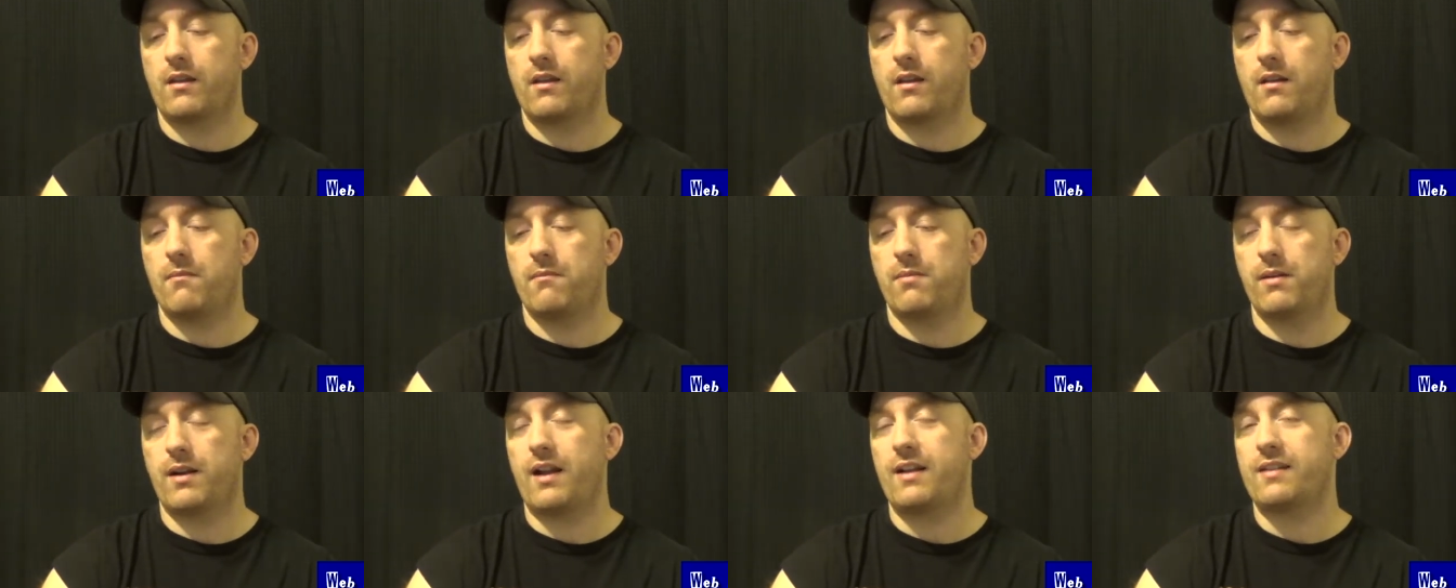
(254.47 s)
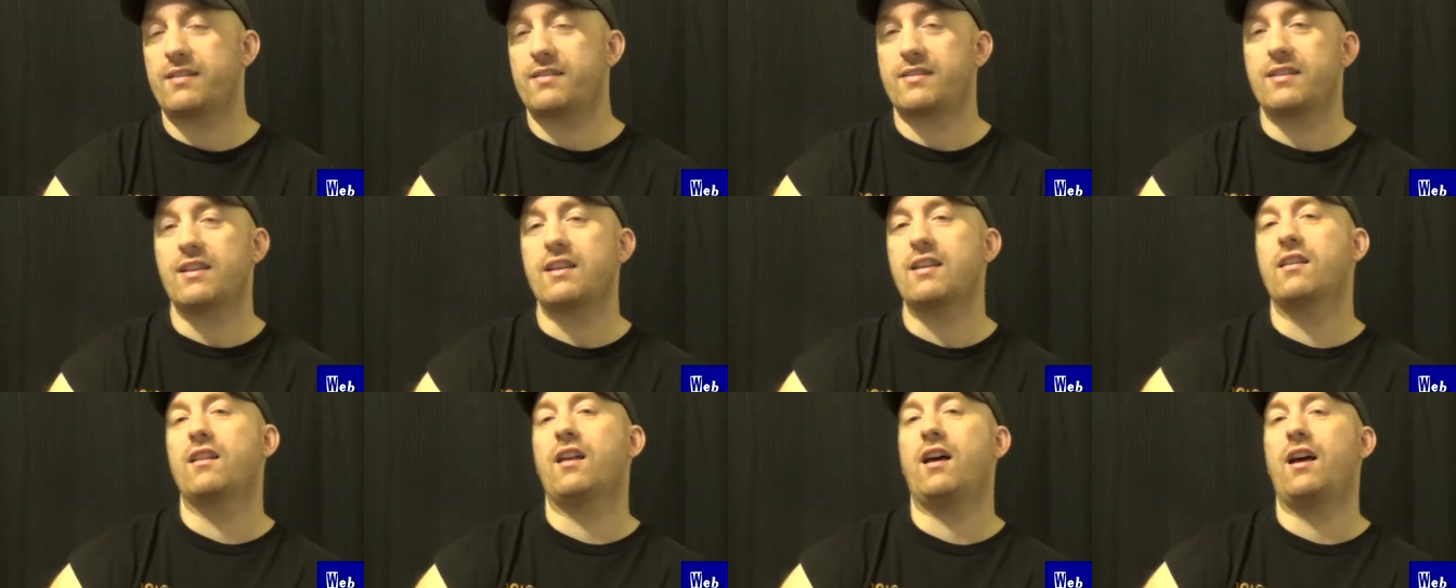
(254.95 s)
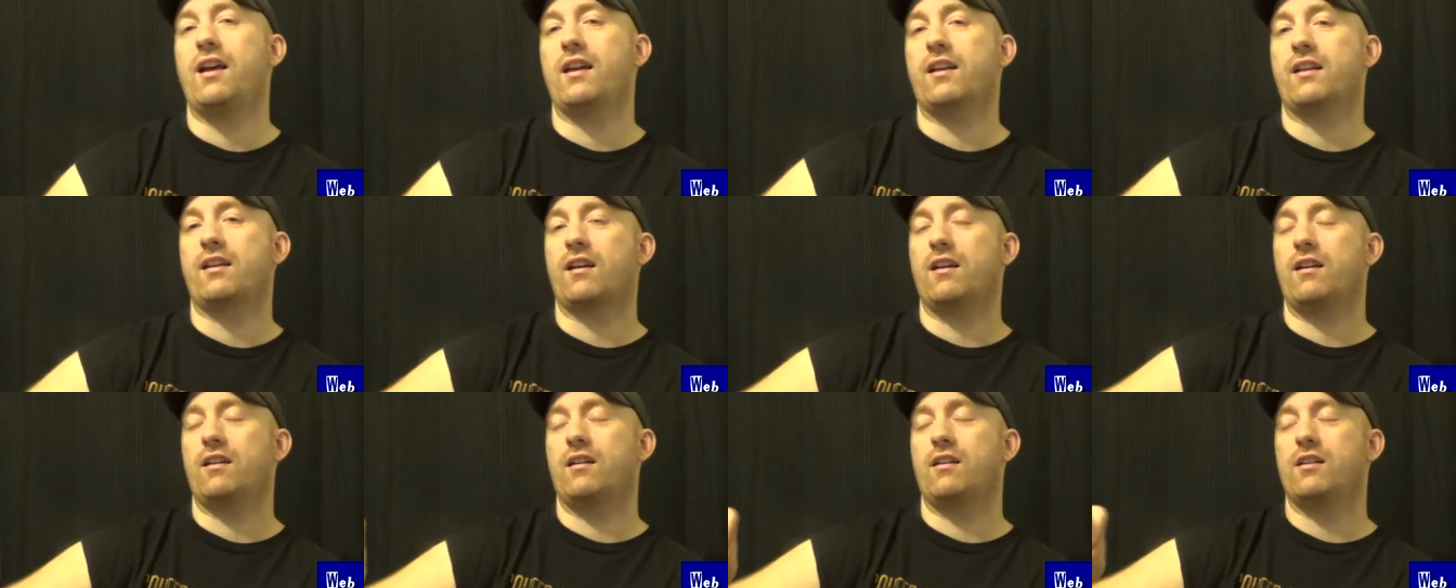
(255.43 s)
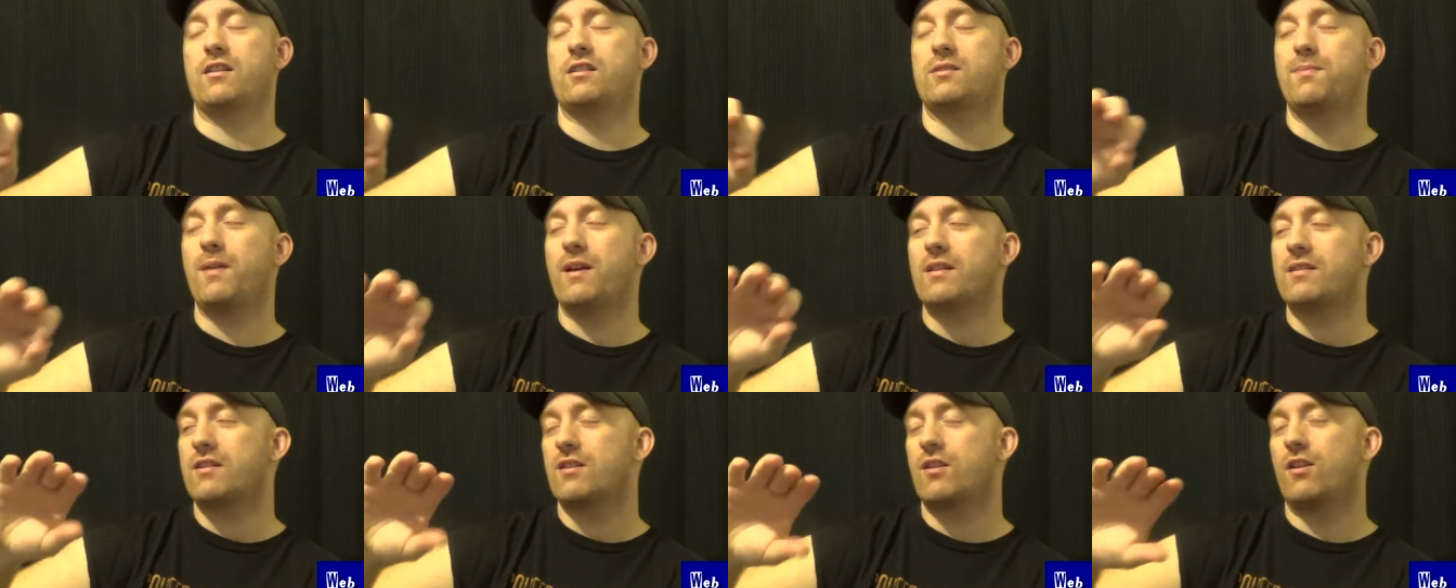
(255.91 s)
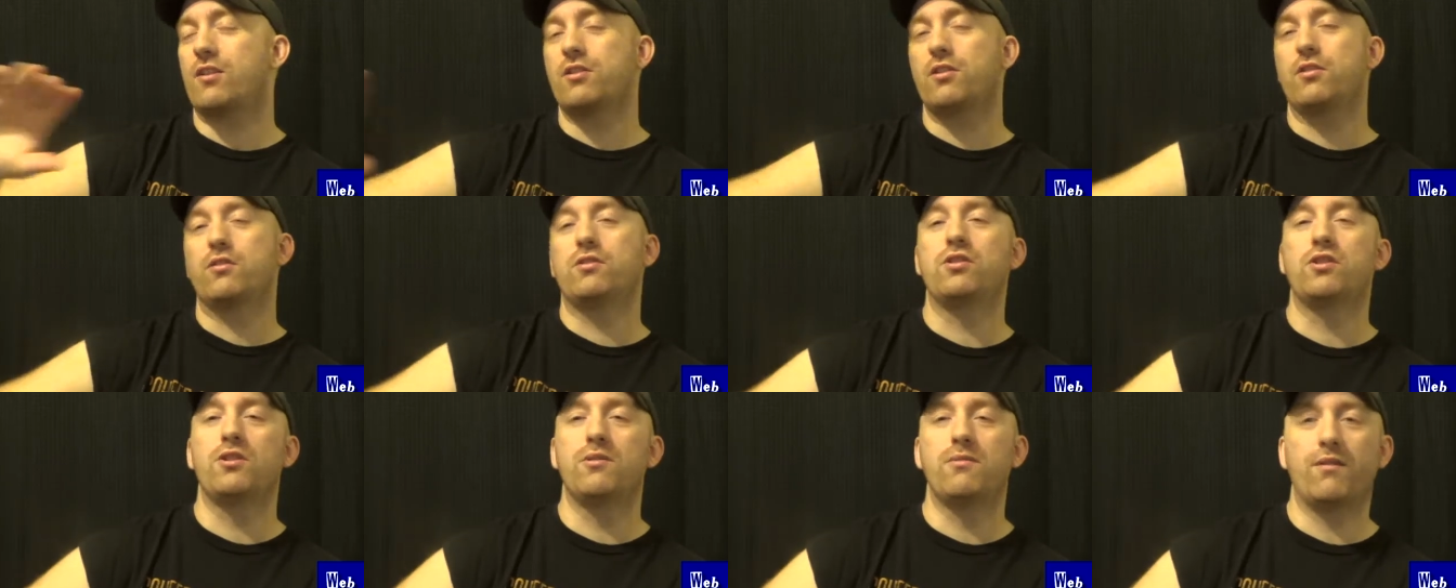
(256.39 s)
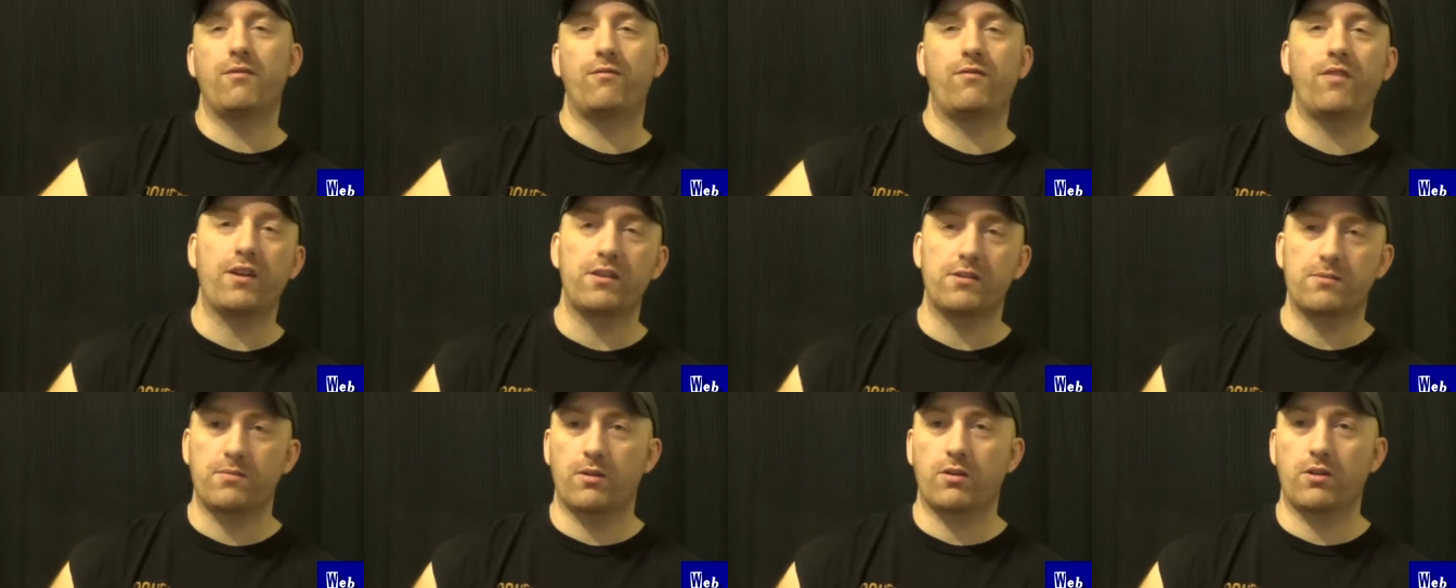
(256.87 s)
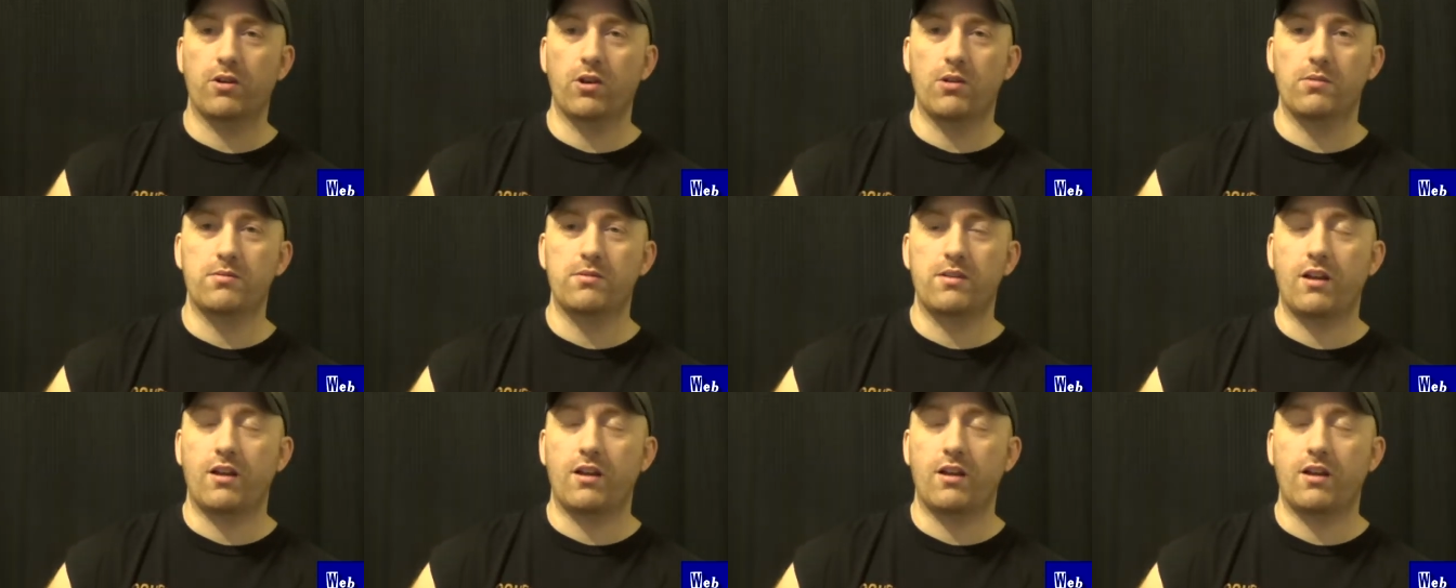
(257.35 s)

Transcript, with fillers: but I see like, especially on YouTube and Facebook groups.